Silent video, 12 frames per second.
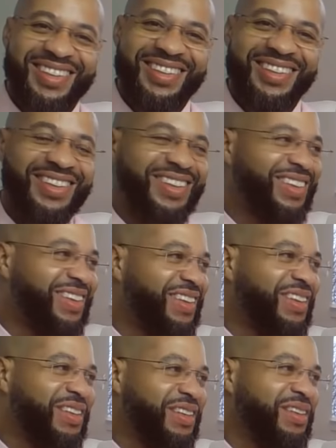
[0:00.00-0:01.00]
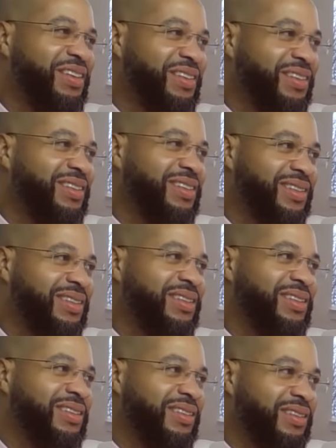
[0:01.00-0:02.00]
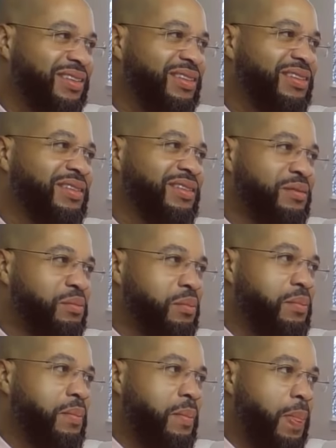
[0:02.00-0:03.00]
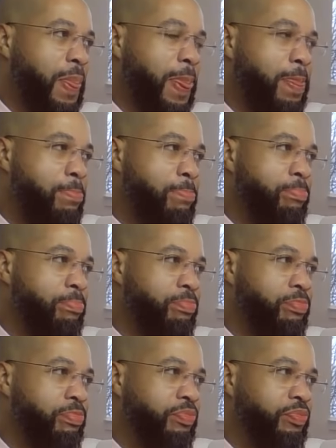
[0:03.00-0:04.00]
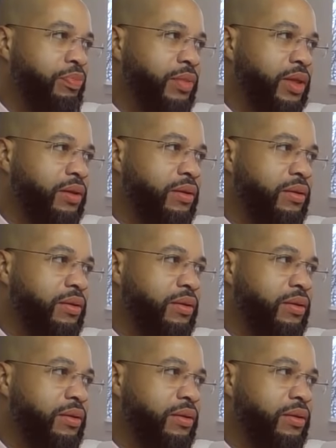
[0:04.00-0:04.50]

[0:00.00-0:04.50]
The person shown says nothing.